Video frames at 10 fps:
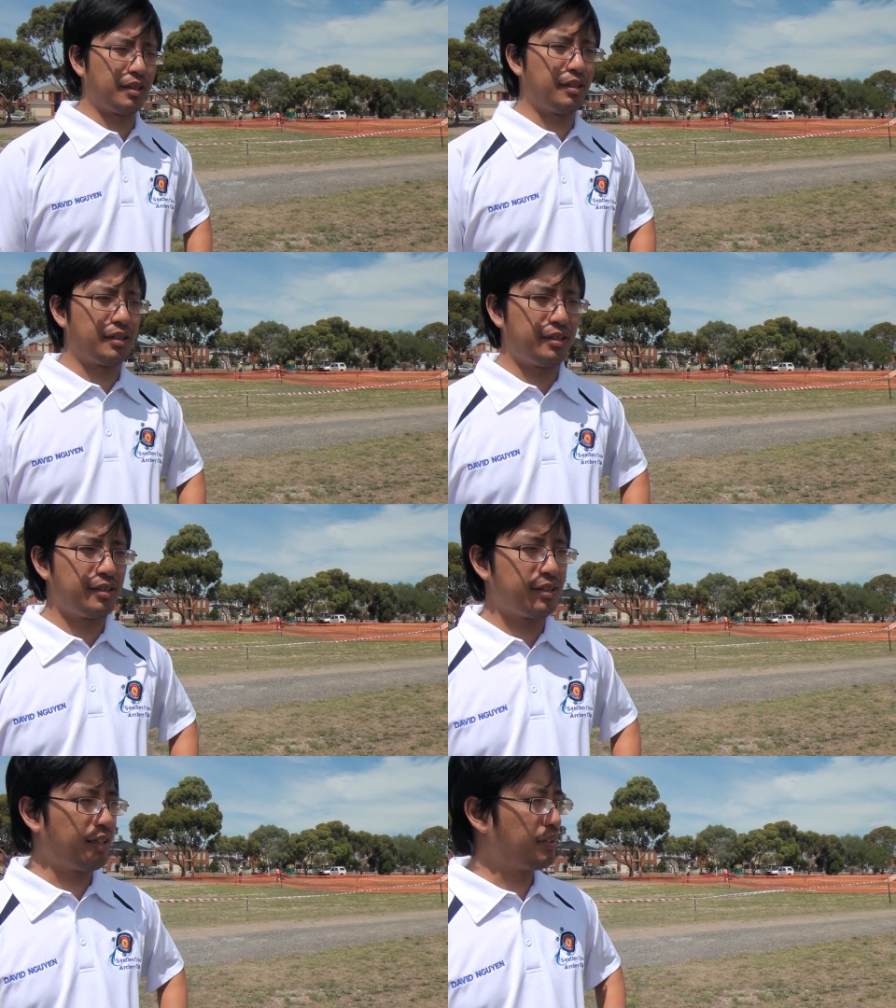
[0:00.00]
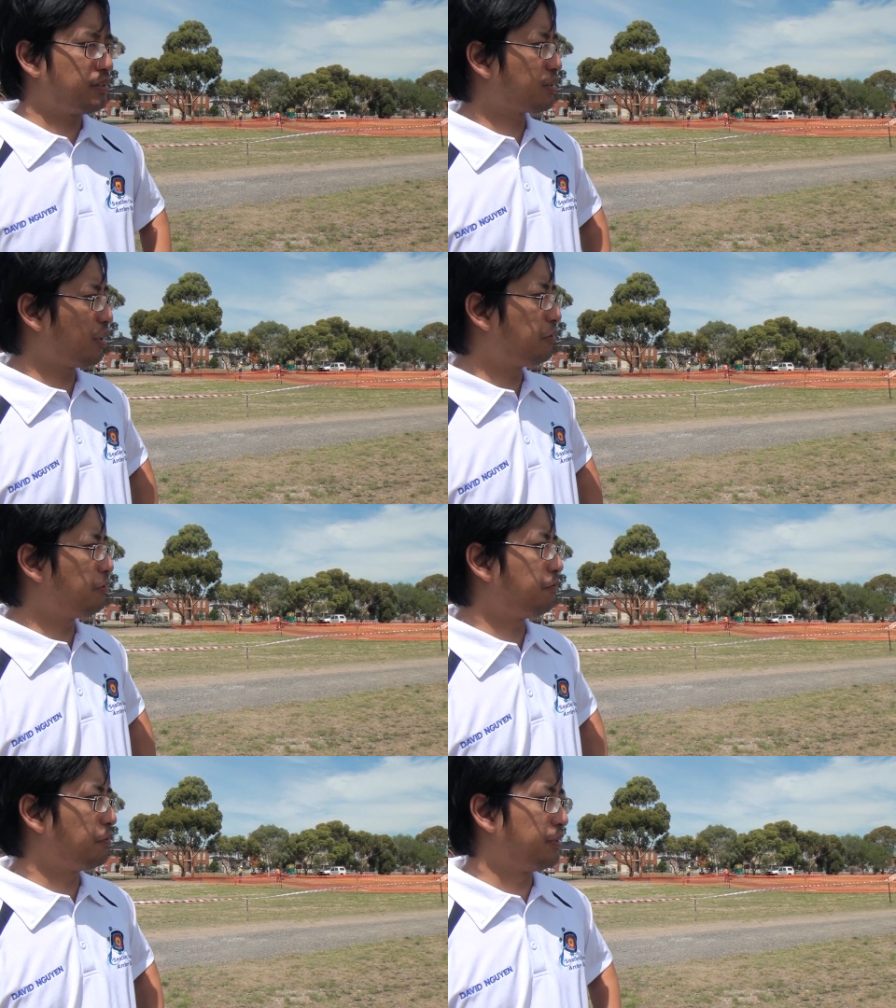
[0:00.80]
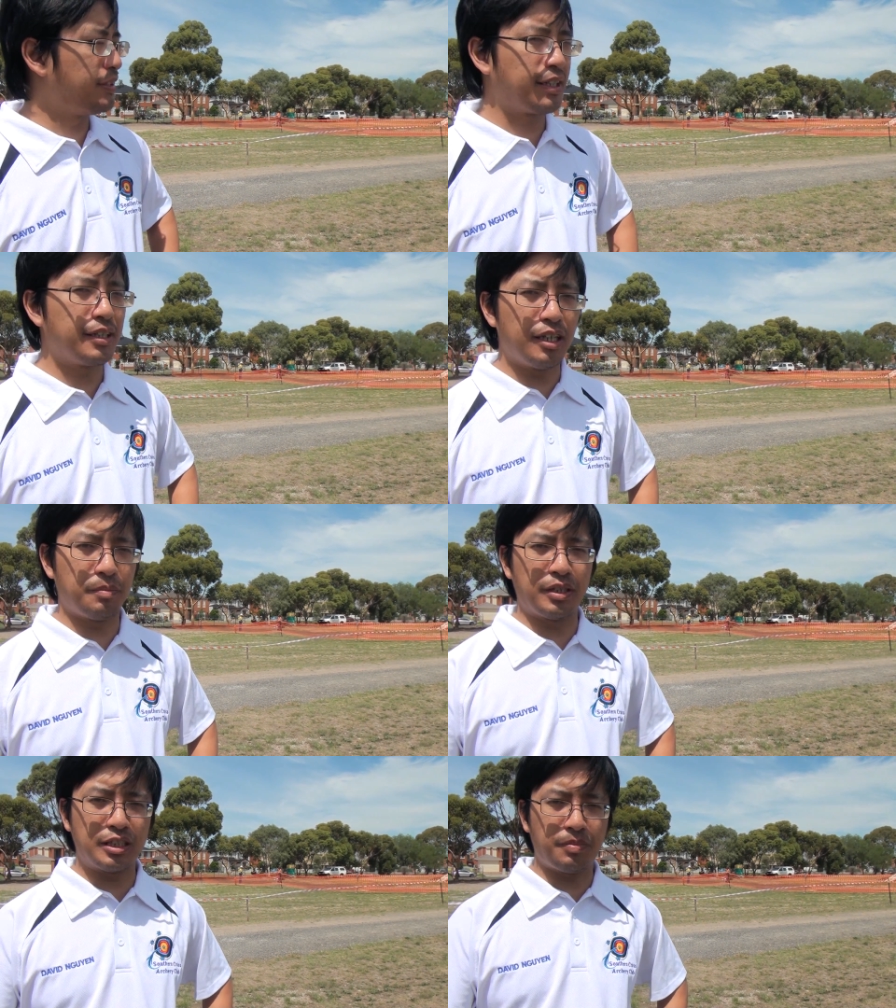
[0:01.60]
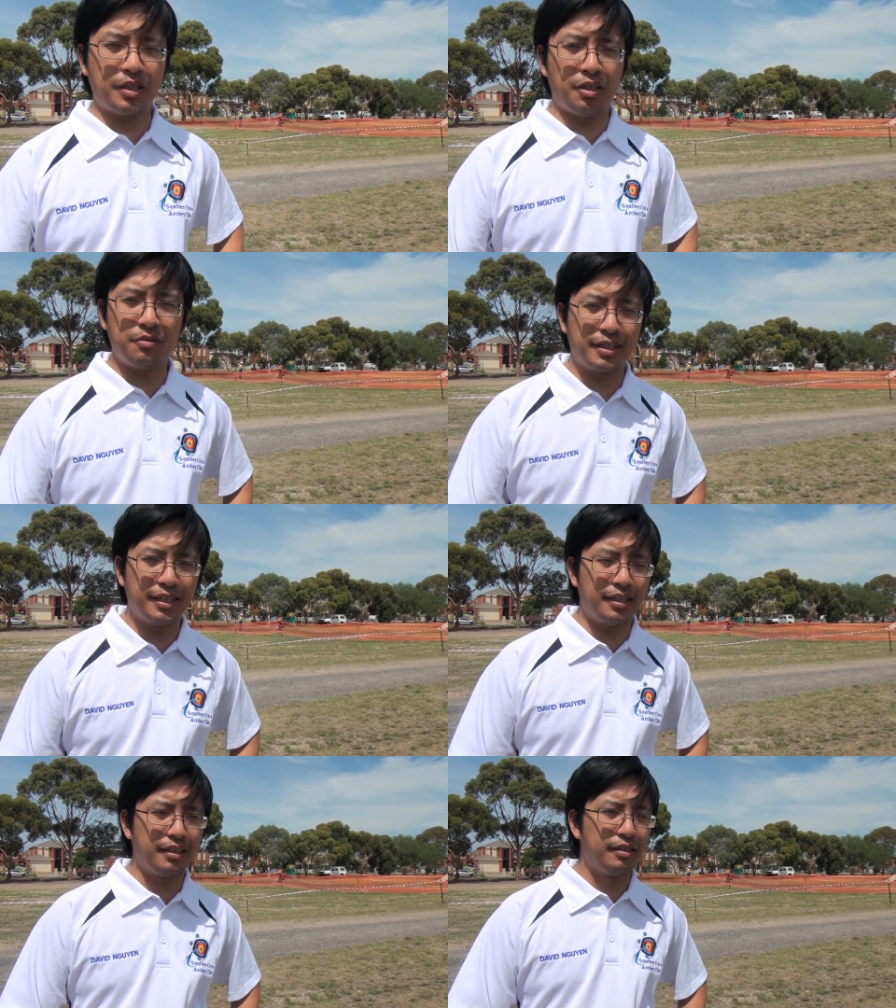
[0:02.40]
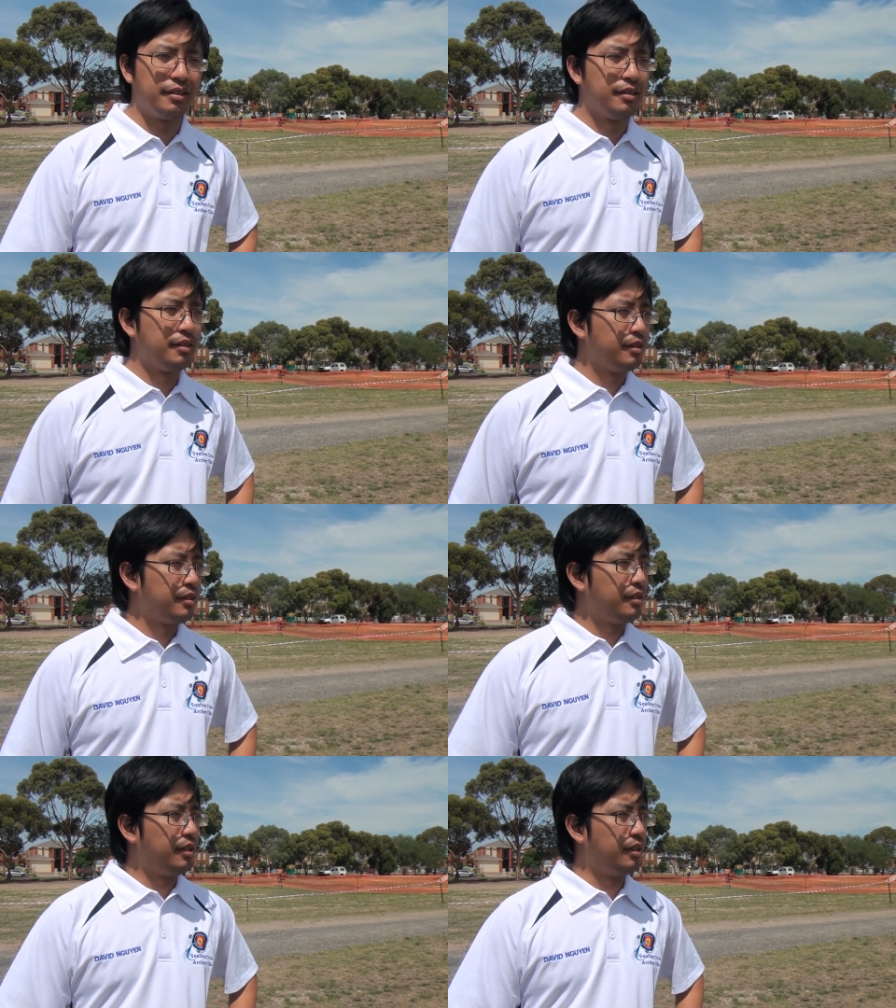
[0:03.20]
You can't just go to a field, dig it up, and expect them to care.